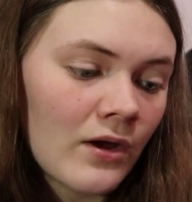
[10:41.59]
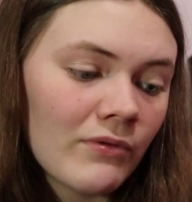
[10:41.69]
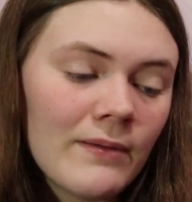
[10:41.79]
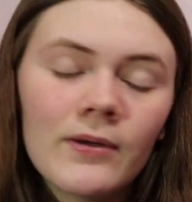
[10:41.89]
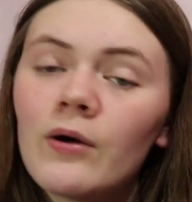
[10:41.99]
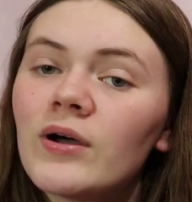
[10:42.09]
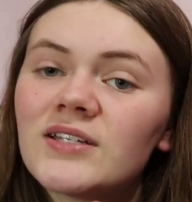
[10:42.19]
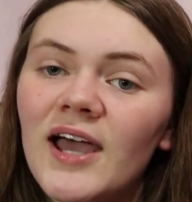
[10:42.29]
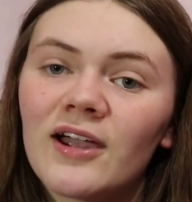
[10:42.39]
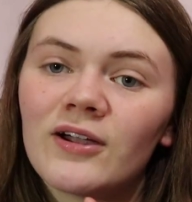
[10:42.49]
Rainbow
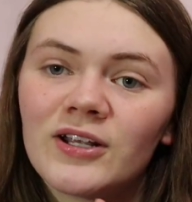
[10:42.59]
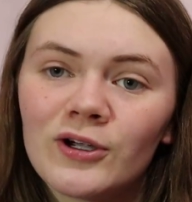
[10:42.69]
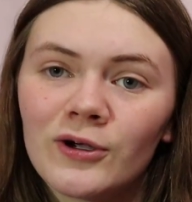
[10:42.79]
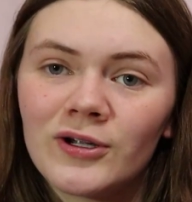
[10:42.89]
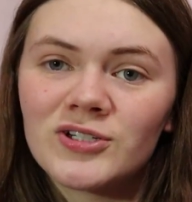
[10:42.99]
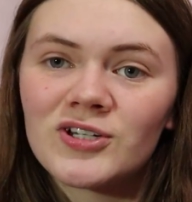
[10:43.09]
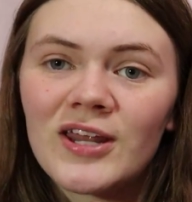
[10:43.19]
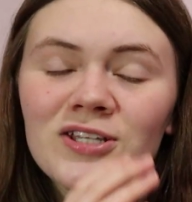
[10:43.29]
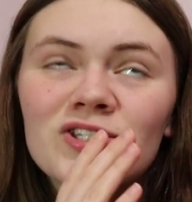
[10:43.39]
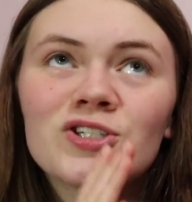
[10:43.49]
attire encouraged."
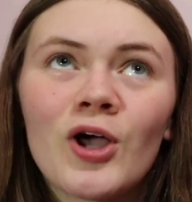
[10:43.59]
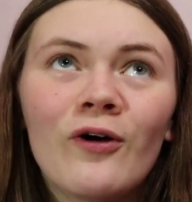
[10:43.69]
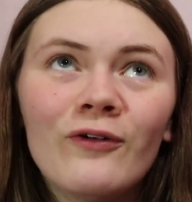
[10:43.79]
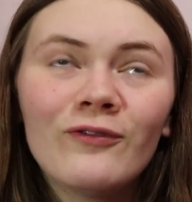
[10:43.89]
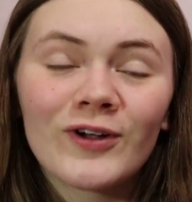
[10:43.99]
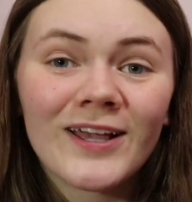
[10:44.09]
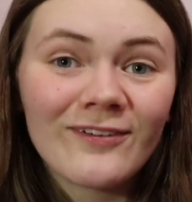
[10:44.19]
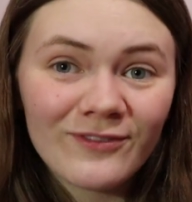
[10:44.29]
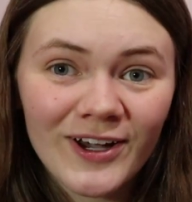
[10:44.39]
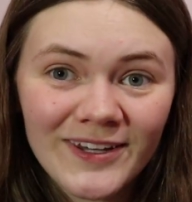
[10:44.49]
That is so
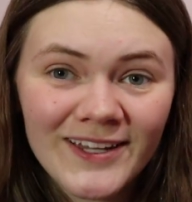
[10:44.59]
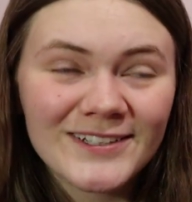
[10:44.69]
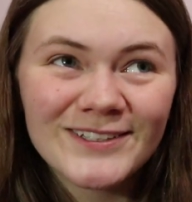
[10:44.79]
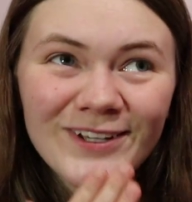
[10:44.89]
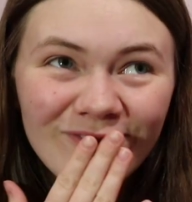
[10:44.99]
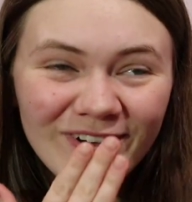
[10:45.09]
freaking fun. That's so